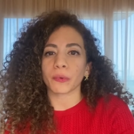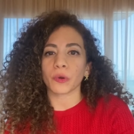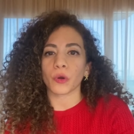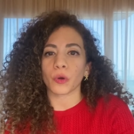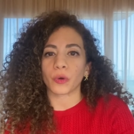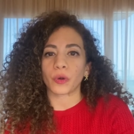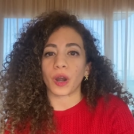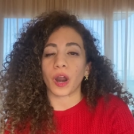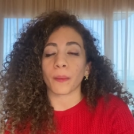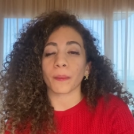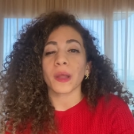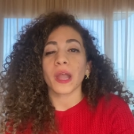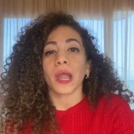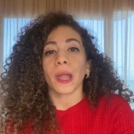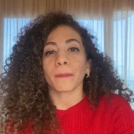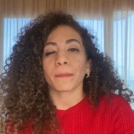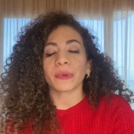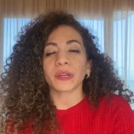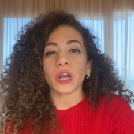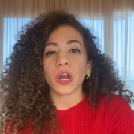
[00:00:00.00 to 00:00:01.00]
program
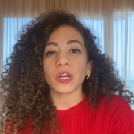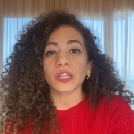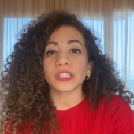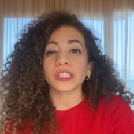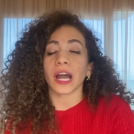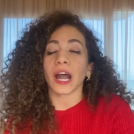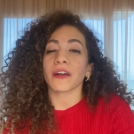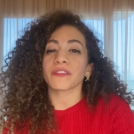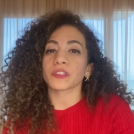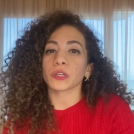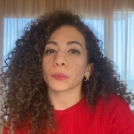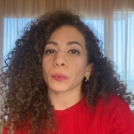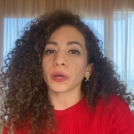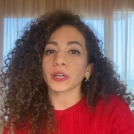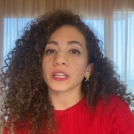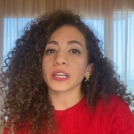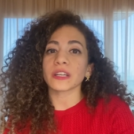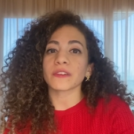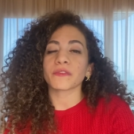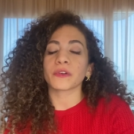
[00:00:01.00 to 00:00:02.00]
because after
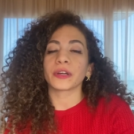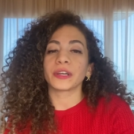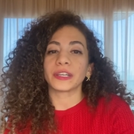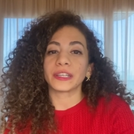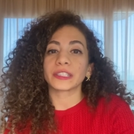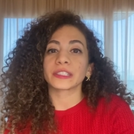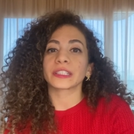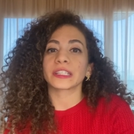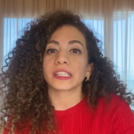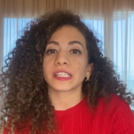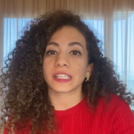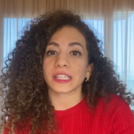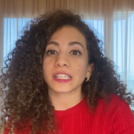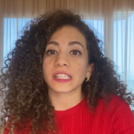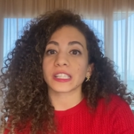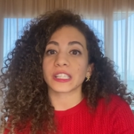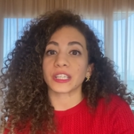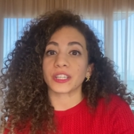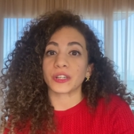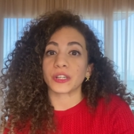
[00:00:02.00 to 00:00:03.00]
working for nearly
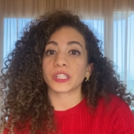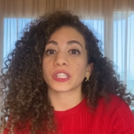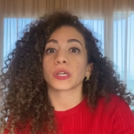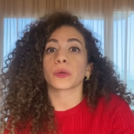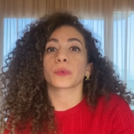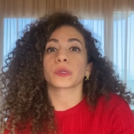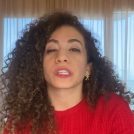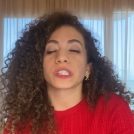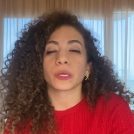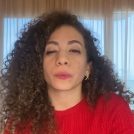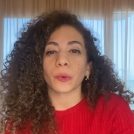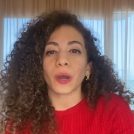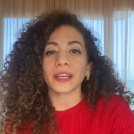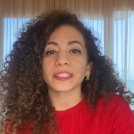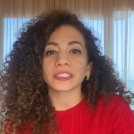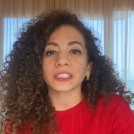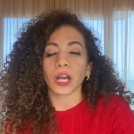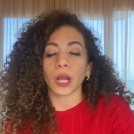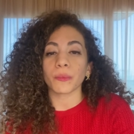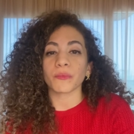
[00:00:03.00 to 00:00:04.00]
6 years, it was the right
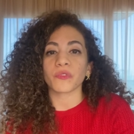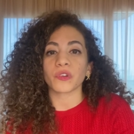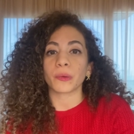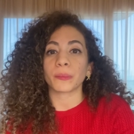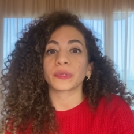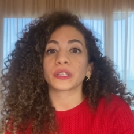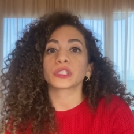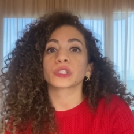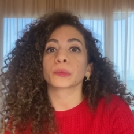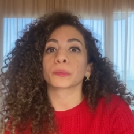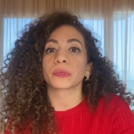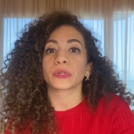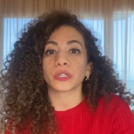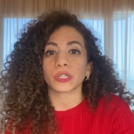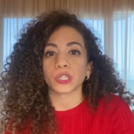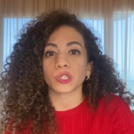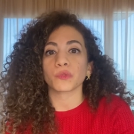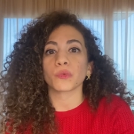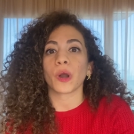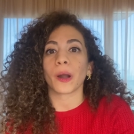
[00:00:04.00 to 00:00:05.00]
time for me to
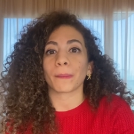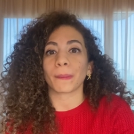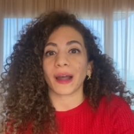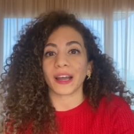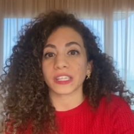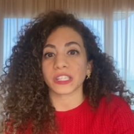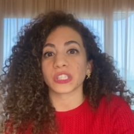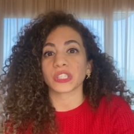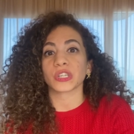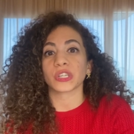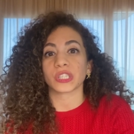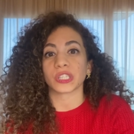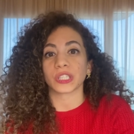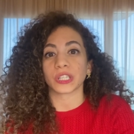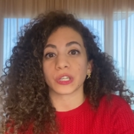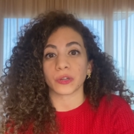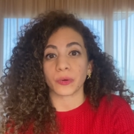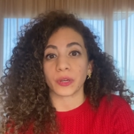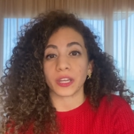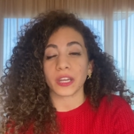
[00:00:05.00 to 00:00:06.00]
pursue a master's
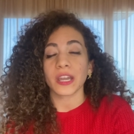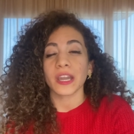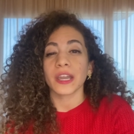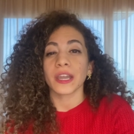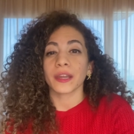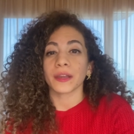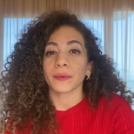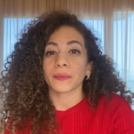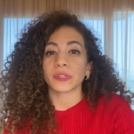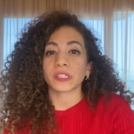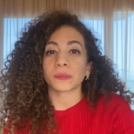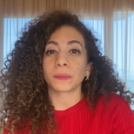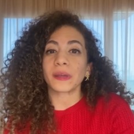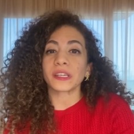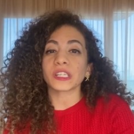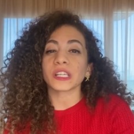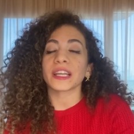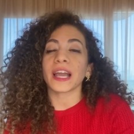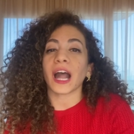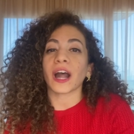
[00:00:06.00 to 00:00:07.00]
degree,
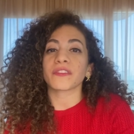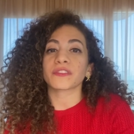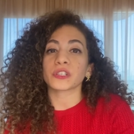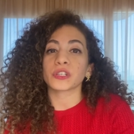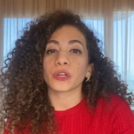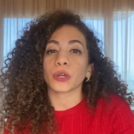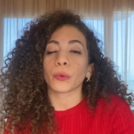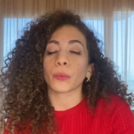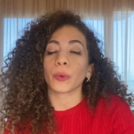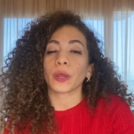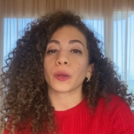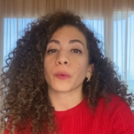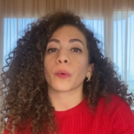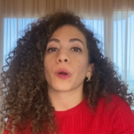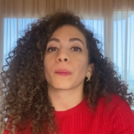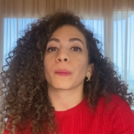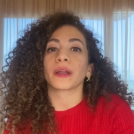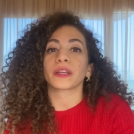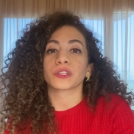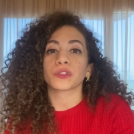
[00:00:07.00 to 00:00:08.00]
especially after knowing what
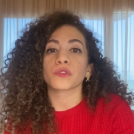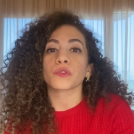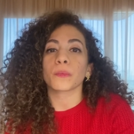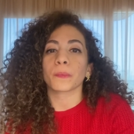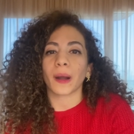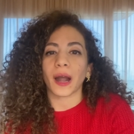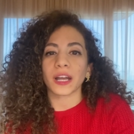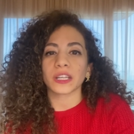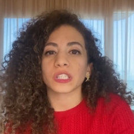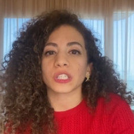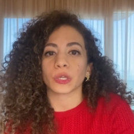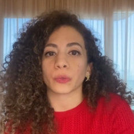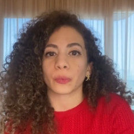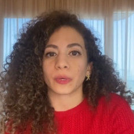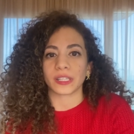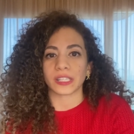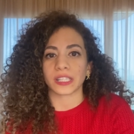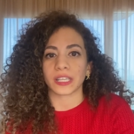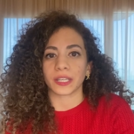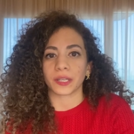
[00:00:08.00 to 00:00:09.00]
my true passion
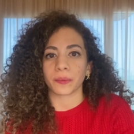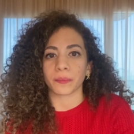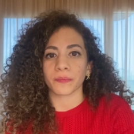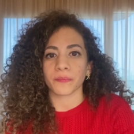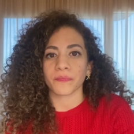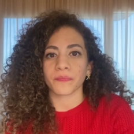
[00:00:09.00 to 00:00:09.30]
was in.